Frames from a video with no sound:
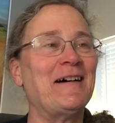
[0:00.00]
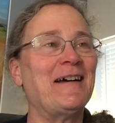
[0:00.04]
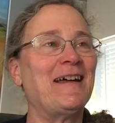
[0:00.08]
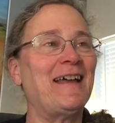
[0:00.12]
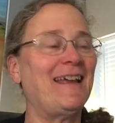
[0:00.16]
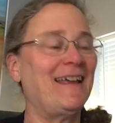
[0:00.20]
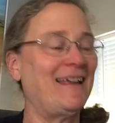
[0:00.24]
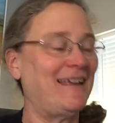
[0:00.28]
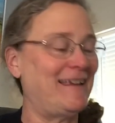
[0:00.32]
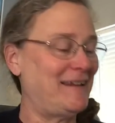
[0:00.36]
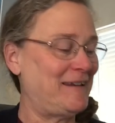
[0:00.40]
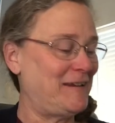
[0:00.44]

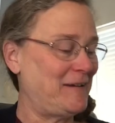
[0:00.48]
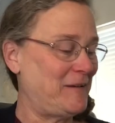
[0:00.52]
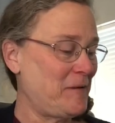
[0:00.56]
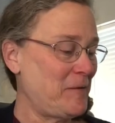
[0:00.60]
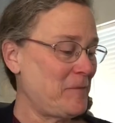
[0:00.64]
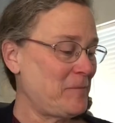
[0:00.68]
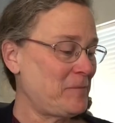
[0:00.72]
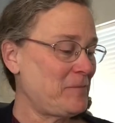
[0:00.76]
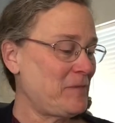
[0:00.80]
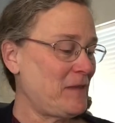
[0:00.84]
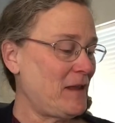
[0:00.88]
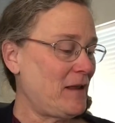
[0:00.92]
And
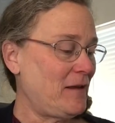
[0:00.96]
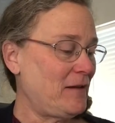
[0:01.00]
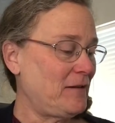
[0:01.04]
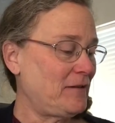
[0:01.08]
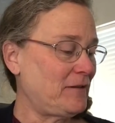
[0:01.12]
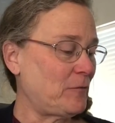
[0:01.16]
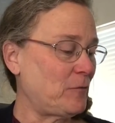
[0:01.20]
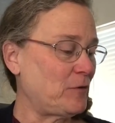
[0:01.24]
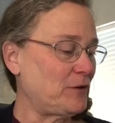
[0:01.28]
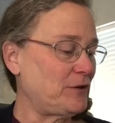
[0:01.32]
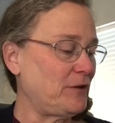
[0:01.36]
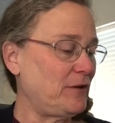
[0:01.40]

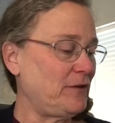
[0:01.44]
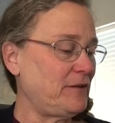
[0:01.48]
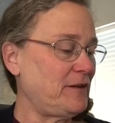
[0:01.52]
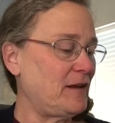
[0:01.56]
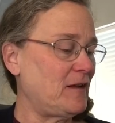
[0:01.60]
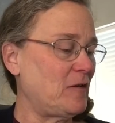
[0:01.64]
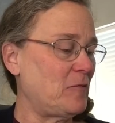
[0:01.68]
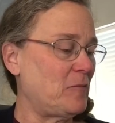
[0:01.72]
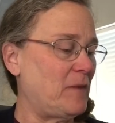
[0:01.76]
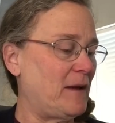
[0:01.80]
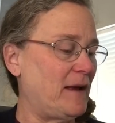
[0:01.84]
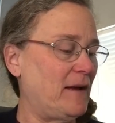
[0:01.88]
so we're
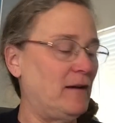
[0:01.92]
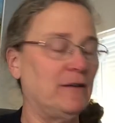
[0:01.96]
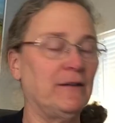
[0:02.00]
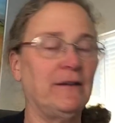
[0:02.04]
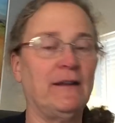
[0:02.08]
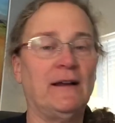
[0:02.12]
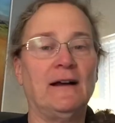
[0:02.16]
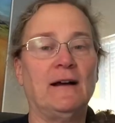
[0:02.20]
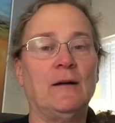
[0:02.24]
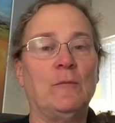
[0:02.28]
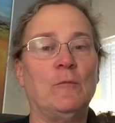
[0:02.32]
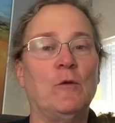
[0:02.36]
talking about
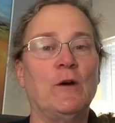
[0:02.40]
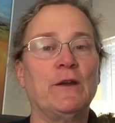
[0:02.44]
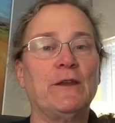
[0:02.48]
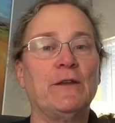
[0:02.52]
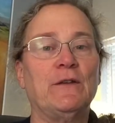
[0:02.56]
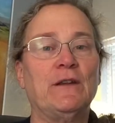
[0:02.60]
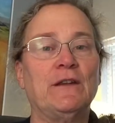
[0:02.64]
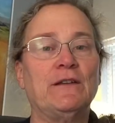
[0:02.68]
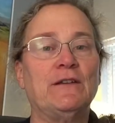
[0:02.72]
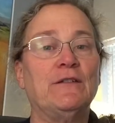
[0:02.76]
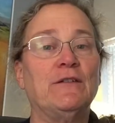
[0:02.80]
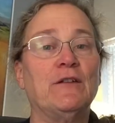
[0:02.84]
what you
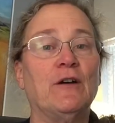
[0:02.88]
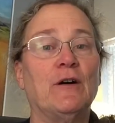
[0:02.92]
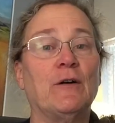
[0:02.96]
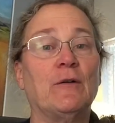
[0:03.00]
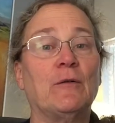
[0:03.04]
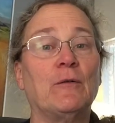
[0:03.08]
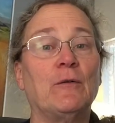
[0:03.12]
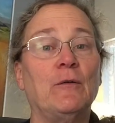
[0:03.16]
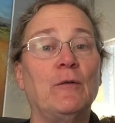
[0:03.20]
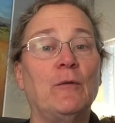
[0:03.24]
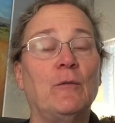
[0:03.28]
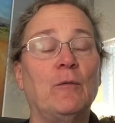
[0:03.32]
need to
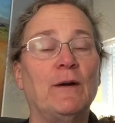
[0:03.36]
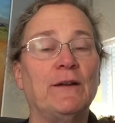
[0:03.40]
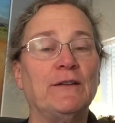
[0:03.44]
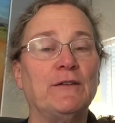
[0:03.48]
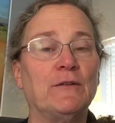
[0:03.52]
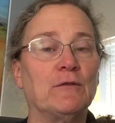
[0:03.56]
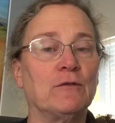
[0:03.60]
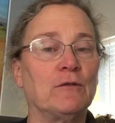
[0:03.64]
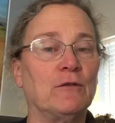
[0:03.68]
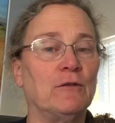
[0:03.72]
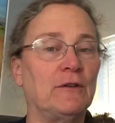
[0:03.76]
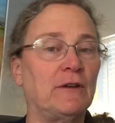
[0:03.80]
know when
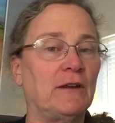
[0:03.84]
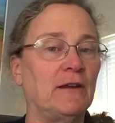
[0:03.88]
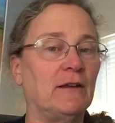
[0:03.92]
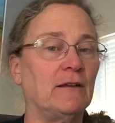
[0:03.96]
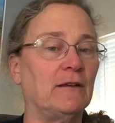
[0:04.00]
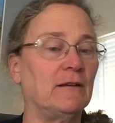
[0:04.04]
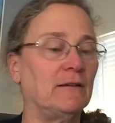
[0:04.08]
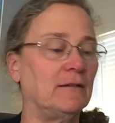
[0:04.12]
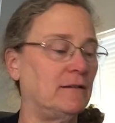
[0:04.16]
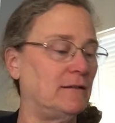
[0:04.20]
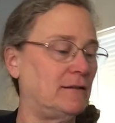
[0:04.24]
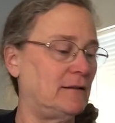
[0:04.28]
you're
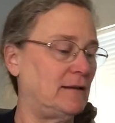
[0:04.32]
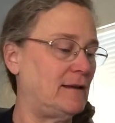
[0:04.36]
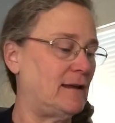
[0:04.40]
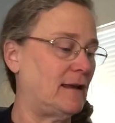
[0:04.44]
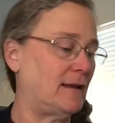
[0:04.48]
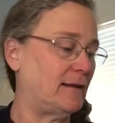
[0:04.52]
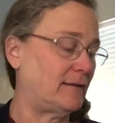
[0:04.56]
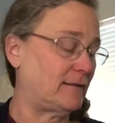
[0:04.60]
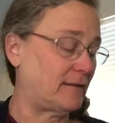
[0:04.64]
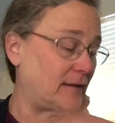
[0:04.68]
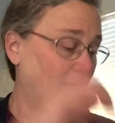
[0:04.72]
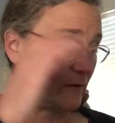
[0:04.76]
looking to
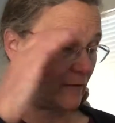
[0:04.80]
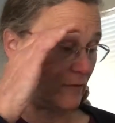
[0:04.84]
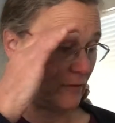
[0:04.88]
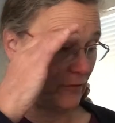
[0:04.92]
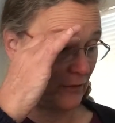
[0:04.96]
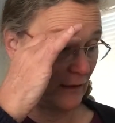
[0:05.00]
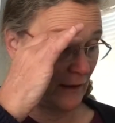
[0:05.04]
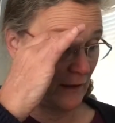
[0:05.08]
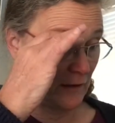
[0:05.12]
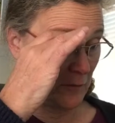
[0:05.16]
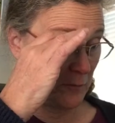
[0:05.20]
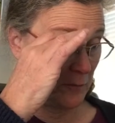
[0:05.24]
get
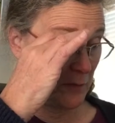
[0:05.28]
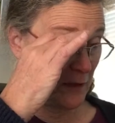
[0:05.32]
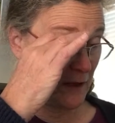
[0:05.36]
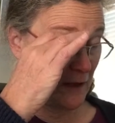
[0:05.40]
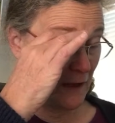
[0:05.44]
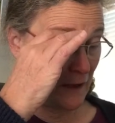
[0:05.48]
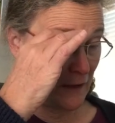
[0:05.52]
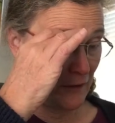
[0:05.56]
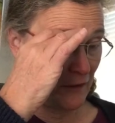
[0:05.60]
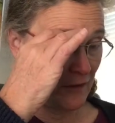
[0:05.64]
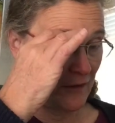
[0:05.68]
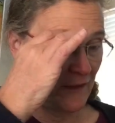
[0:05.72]
psychotherapy
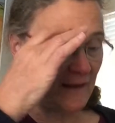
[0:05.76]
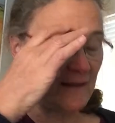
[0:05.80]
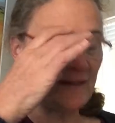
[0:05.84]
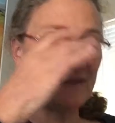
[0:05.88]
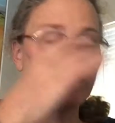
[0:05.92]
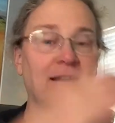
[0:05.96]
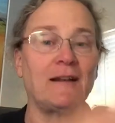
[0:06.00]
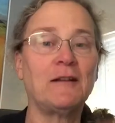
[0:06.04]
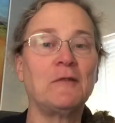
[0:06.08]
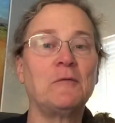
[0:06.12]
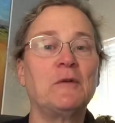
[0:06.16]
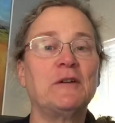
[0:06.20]
and things
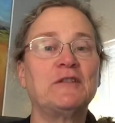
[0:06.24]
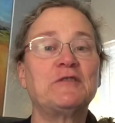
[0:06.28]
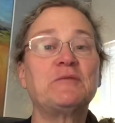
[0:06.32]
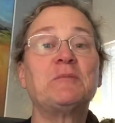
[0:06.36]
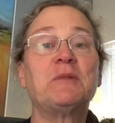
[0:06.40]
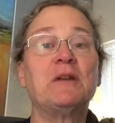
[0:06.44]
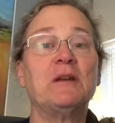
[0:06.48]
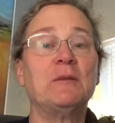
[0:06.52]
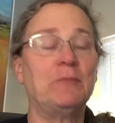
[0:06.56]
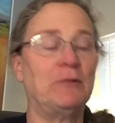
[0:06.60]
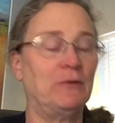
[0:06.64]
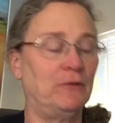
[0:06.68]
that I wish
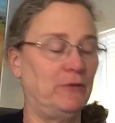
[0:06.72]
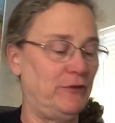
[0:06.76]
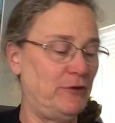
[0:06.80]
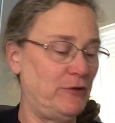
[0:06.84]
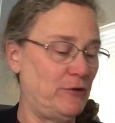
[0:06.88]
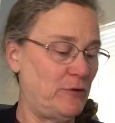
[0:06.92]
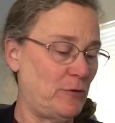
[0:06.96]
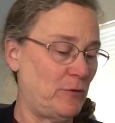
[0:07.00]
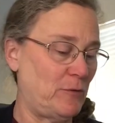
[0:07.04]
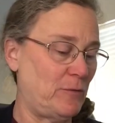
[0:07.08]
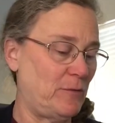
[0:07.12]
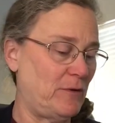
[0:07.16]
people
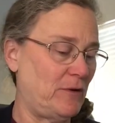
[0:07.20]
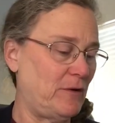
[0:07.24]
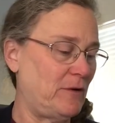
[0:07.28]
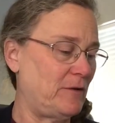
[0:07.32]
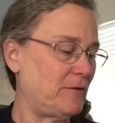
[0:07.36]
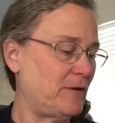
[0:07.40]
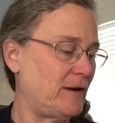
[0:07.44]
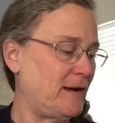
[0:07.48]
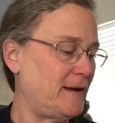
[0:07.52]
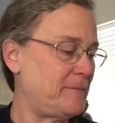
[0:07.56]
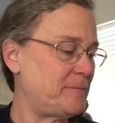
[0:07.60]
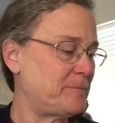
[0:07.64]
knew, all
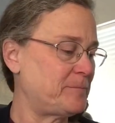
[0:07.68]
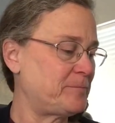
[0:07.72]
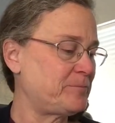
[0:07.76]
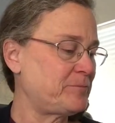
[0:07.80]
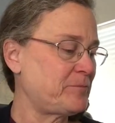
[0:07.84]
right?